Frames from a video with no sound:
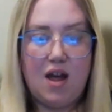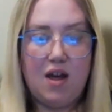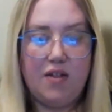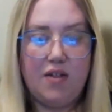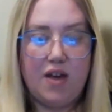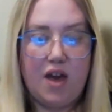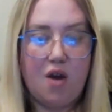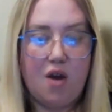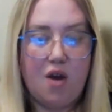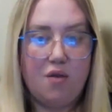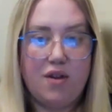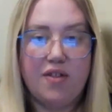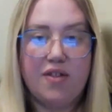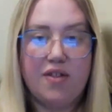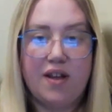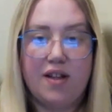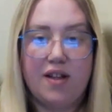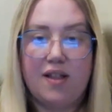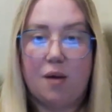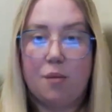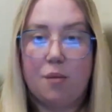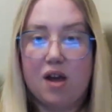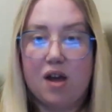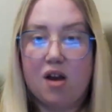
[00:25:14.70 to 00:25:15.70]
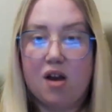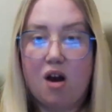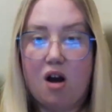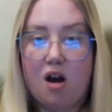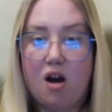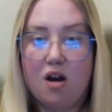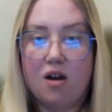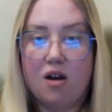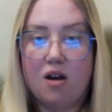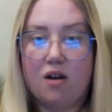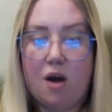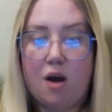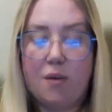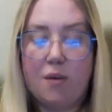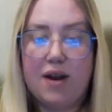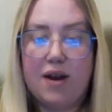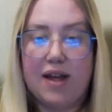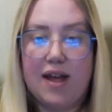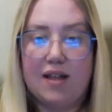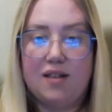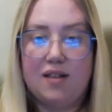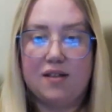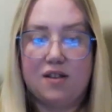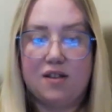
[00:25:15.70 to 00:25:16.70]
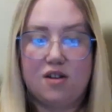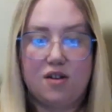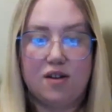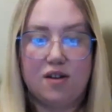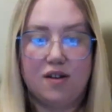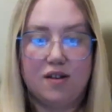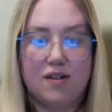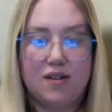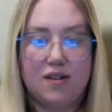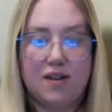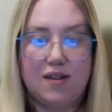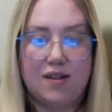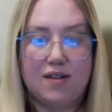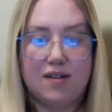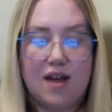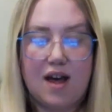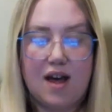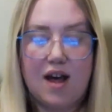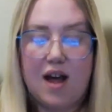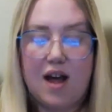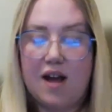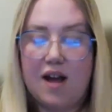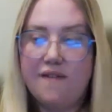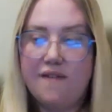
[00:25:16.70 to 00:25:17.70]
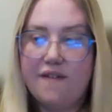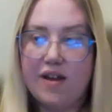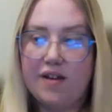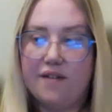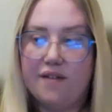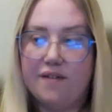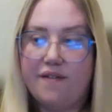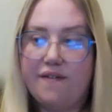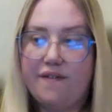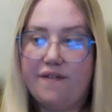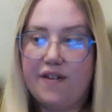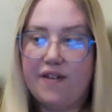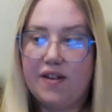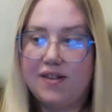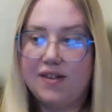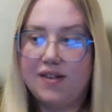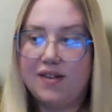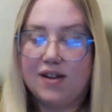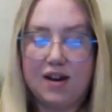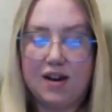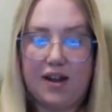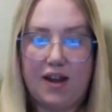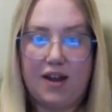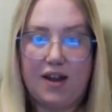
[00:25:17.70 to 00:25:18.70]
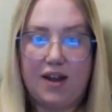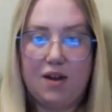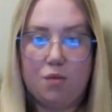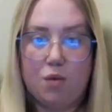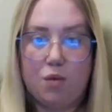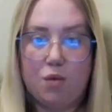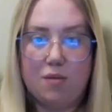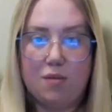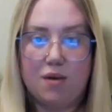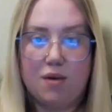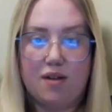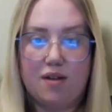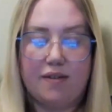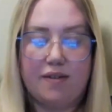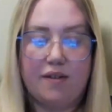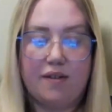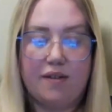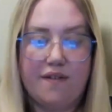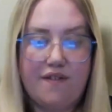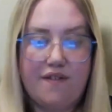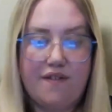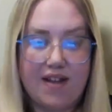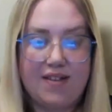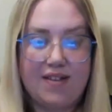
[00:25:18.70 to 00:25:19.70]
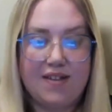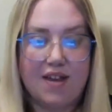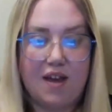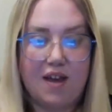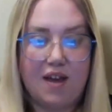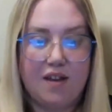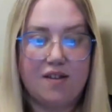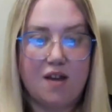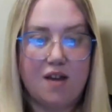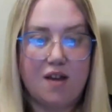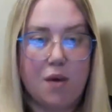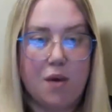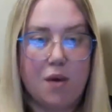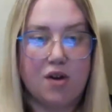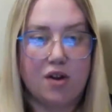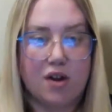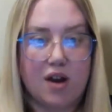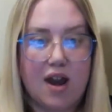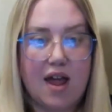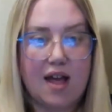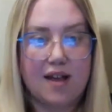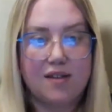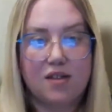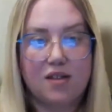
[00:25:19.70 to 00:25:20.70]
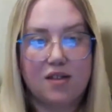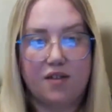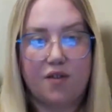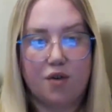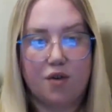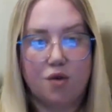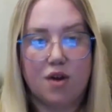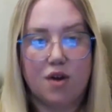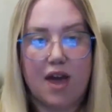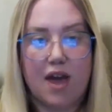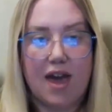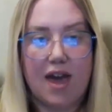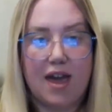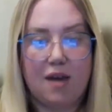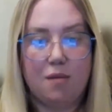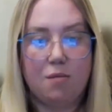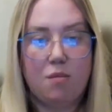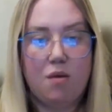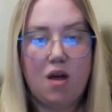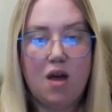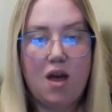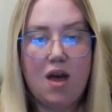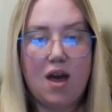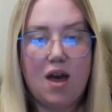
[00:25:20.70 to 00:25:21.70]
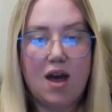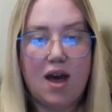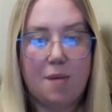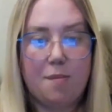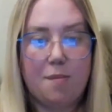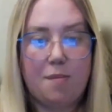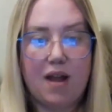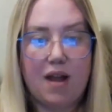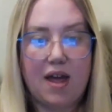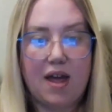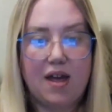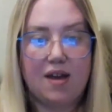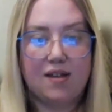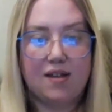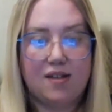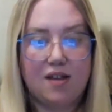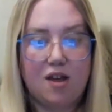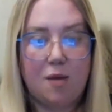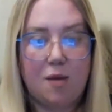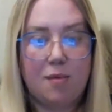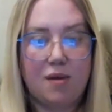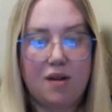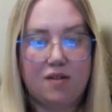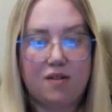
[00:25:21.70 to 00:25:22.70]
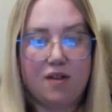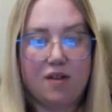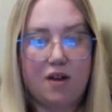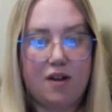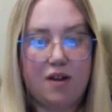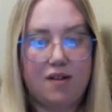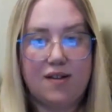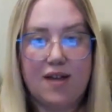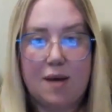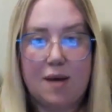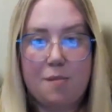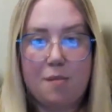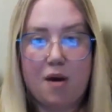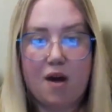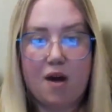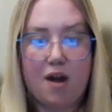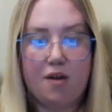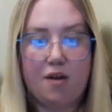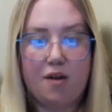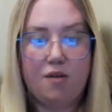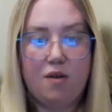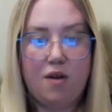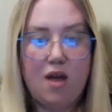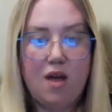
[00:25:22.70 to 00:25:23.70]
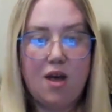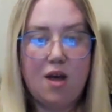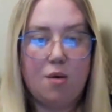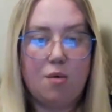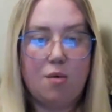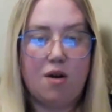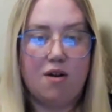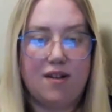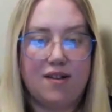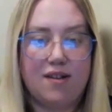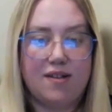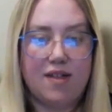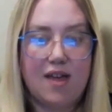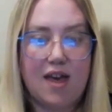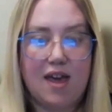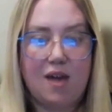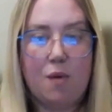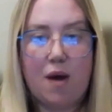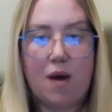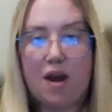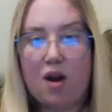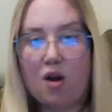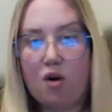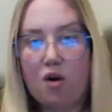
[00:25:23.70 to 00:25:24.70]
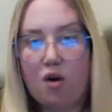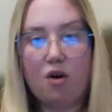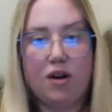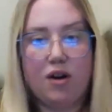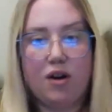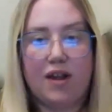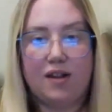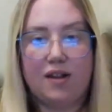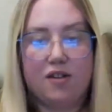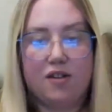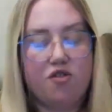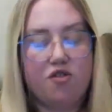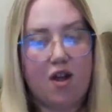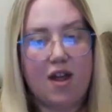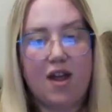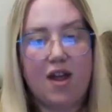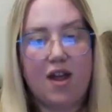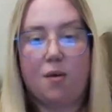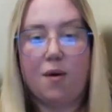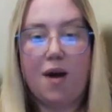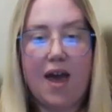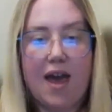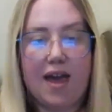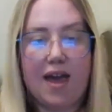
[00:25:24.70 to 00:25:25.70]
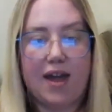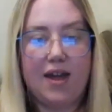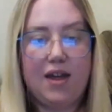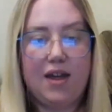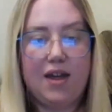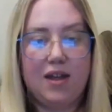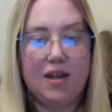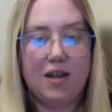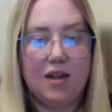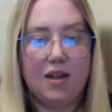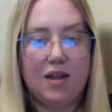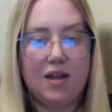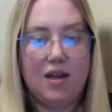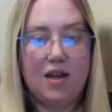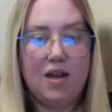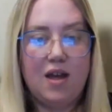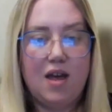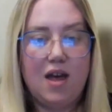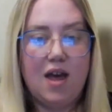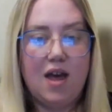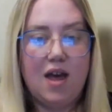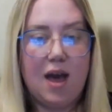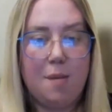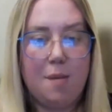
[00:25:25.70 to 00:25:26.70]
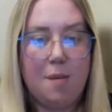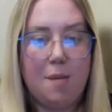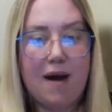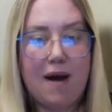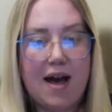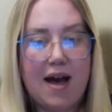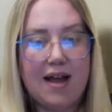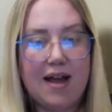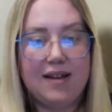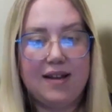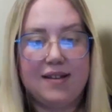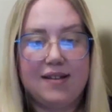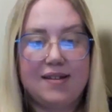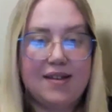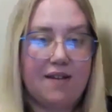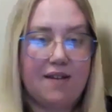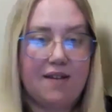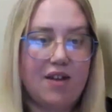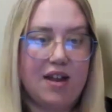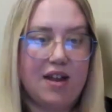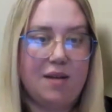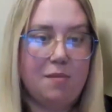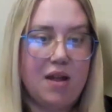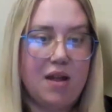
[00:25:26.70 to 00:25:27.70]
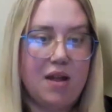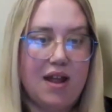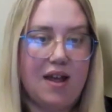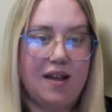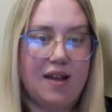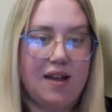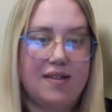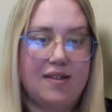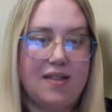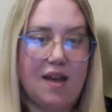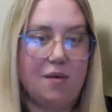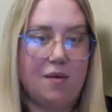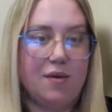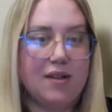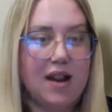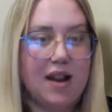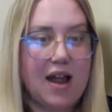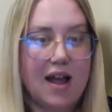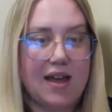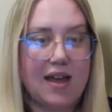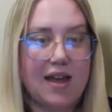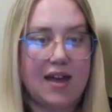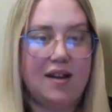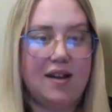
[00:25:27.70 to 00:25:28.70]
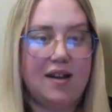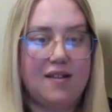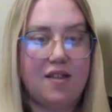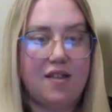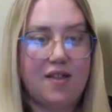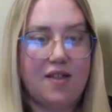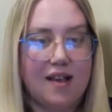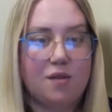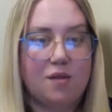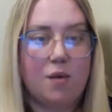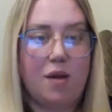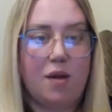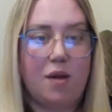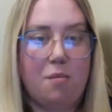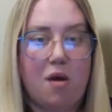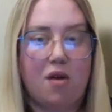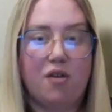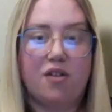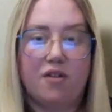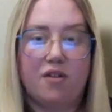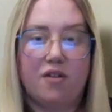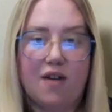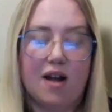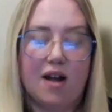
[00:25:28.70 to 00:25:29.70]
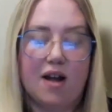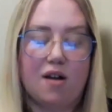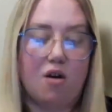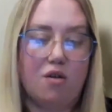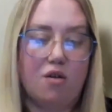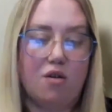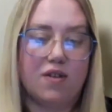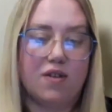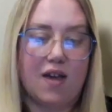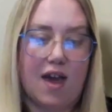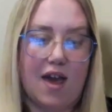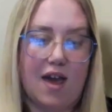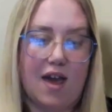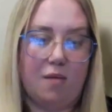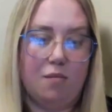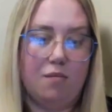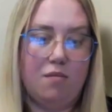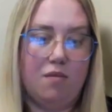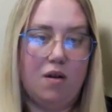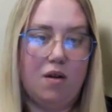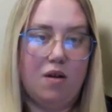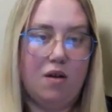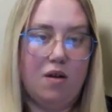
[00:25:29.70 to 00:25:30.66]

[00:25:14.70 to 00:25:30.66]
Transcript: The only thing that we got going against us is that I think physically we was fitter, so we could last the full game at play at a certain tempo, whereas they went all in straight away, and by 70 minutes they was lagging, so that's when most of our goals came.